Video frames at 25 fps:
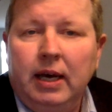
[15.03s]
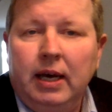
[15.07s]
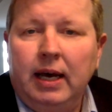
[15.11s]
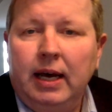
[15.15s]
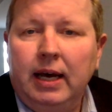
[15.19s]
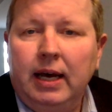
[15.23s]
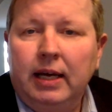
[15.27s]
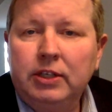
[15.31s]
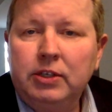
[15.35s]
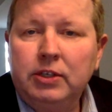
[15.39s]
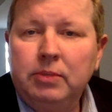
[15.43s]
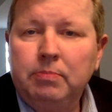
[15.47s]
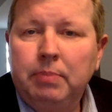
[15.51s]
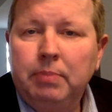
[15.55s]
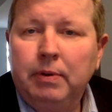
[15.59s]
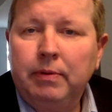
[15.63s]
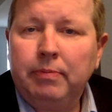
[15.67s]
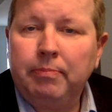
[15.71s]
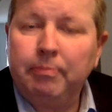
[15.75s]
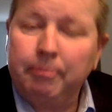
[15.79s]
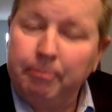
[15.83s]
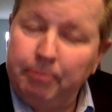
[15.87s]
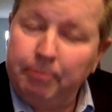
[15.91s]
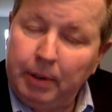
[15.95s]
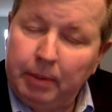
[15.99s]

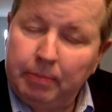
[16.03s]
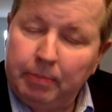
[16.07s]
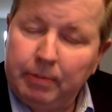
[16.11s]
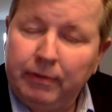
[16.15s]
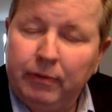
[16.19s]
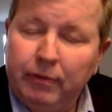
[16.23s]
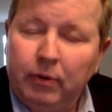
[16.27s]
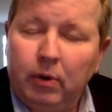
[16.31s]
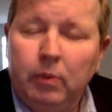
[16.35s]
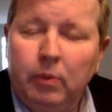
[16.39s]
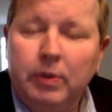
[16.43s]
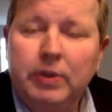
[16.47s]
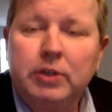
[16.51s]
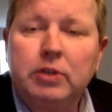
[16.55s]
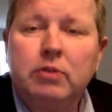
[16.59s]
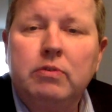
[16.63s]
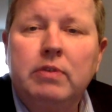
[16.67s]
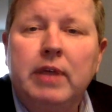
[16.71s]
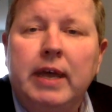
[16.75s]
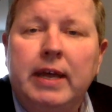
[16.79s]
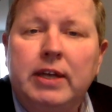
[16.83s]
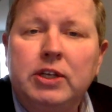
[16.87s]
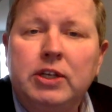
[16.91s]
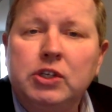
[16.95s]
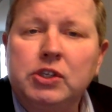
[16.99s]
But before we do
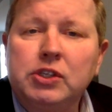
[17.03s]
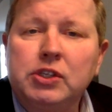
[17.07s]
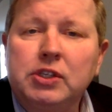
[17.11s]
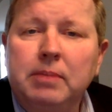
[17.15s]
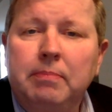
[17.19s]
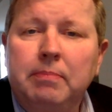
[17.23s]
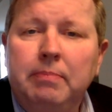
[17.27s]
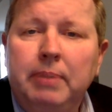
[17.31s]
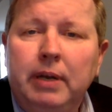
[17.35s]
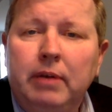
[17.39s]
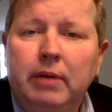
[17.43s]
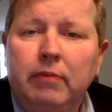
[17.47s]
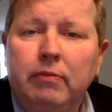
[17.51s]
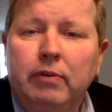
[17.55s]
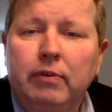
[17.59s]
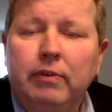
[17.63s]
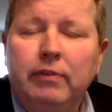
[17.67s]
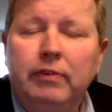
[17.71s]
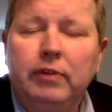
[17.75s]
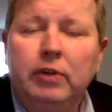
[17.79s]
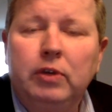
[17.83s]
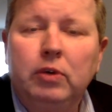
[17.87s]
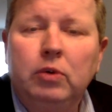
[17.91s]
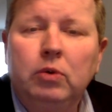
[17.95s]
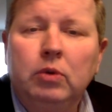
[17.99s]
that, just a bit of
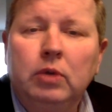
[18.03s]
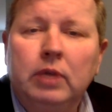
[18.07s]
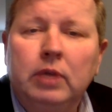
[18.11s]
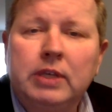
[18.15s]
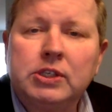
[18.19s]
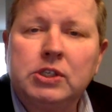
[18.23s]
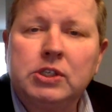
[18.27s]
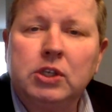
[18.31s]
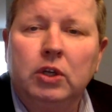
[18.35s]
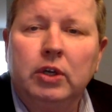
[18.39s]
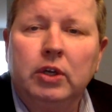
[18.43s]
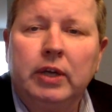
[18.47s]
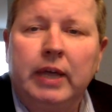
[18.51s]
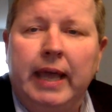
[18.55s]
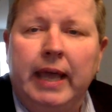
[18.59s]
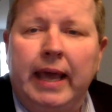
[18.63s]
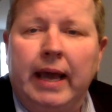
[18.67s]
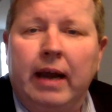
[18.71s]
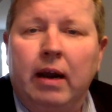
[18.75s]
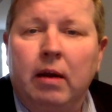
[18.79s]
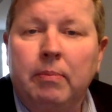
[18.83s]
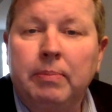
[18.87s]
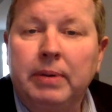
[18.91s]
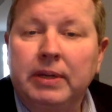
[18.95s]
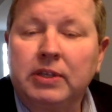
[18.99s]
review. Let's look at
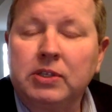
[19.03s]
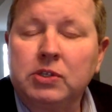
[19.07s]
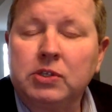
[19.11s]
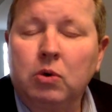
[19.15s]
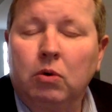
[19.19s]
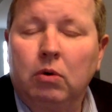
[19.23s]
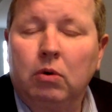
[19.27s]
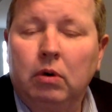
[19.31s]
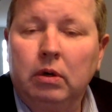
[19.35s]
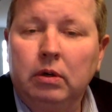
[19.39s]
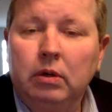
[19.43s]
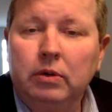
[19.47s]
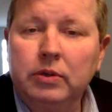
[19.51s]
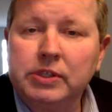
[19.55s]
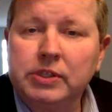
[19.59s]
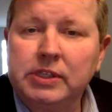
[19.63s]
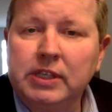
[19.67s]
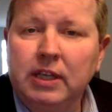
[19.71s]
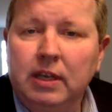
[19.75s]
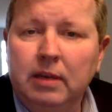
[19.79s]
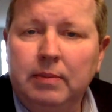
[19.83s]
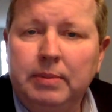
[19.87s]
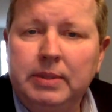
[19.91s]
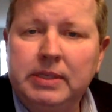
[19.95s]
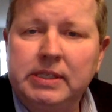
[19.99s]
our pictorial
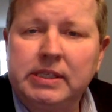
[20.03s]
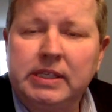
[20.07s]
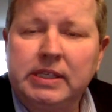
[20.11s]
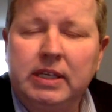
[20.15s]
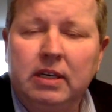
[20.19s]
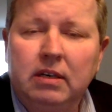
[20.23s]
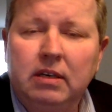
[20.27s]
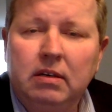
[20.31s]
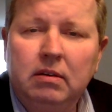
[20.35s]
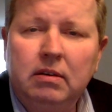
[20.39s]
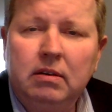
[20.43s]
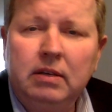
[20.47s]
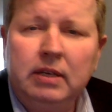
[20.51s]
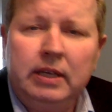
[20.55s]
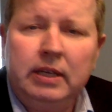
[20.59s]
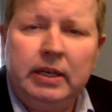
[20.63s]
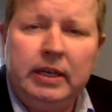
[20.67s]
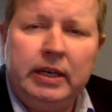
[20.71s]
syllabus here.